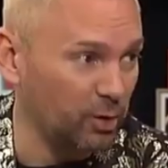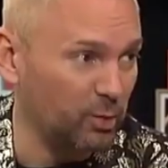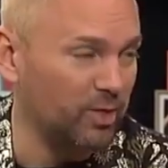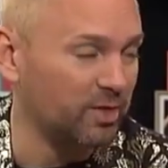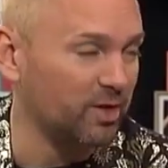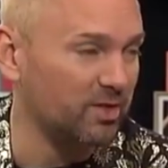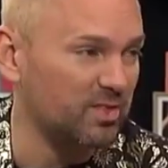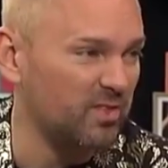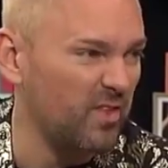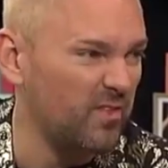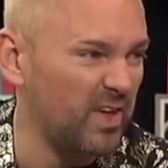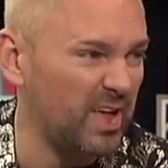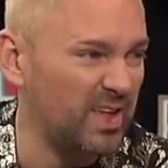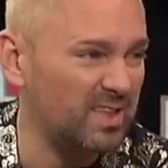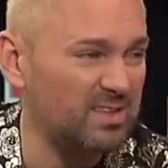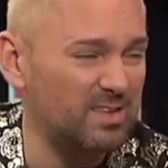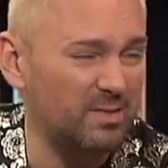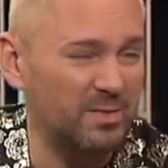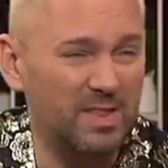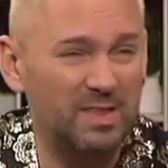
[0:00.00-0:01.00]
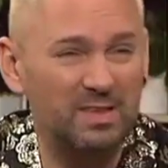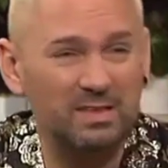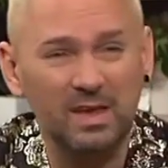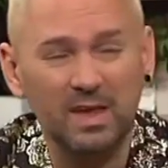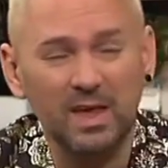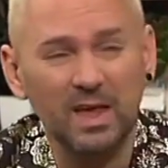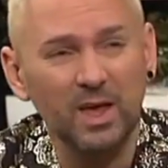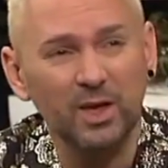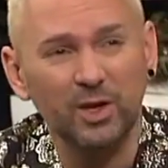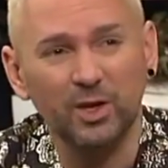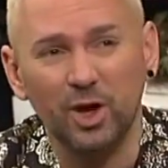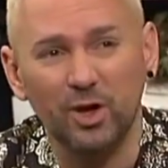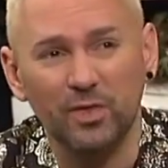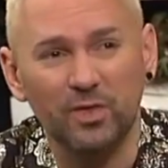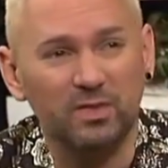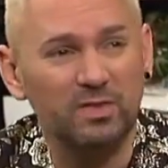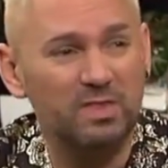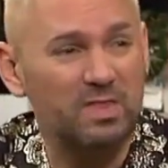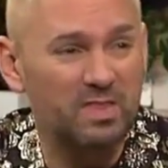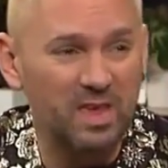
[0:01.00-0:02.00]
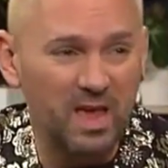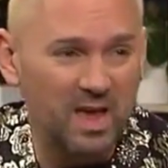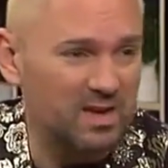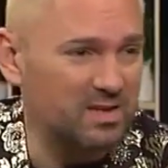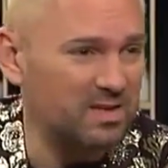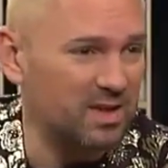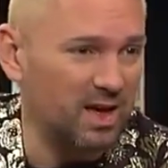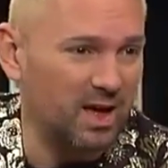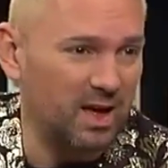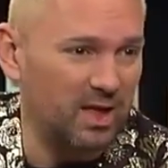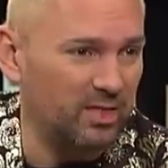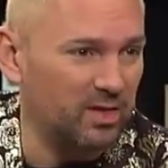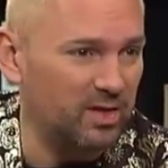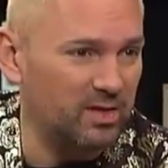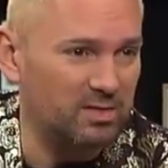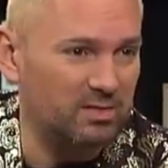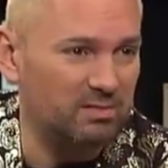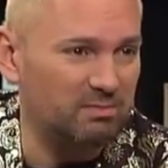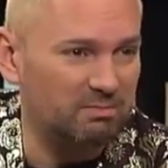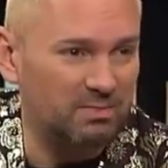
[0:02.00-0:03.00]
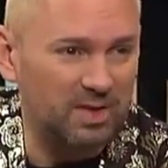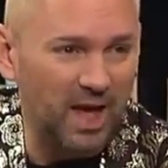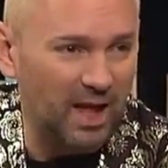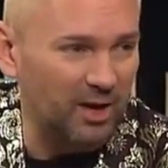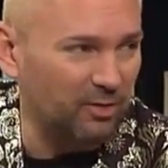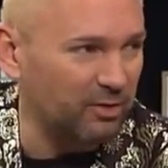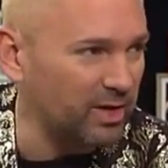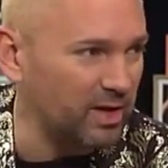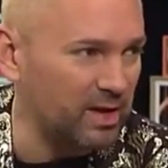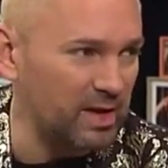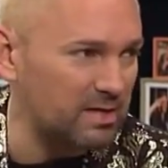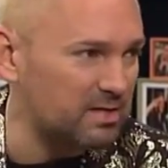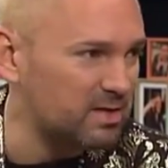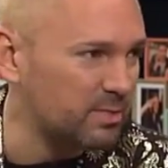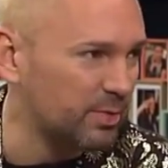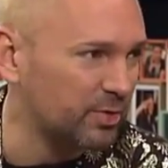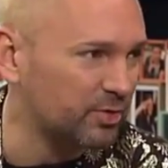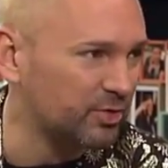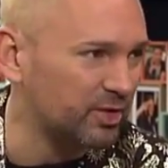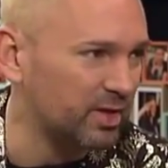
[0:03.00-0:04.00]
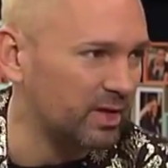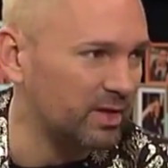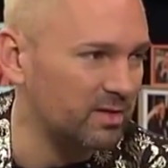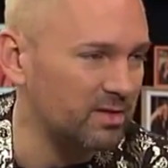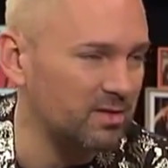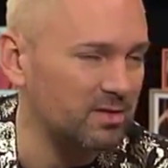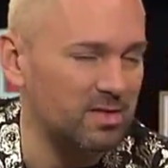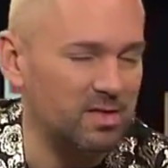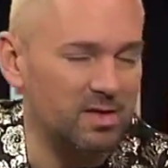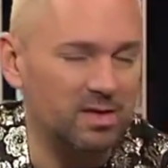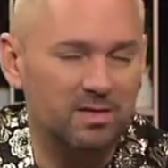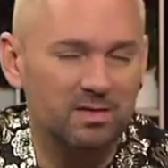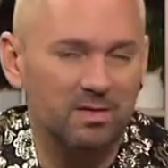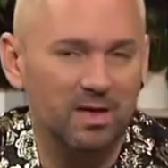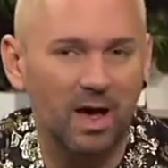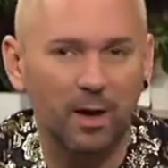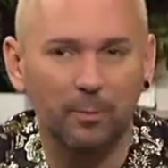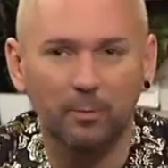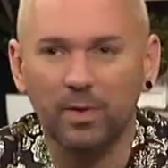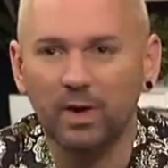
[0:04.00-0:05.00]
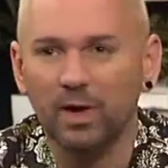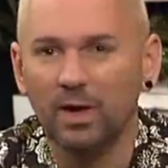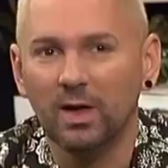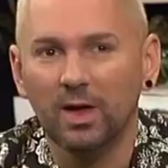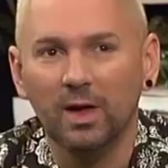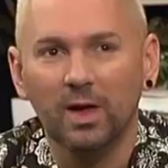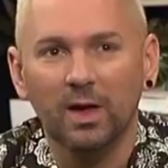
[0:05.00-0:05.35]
full with lots of events. I mean, there's, you know, there's theatre, there's gallery exhibitions, there's... Um,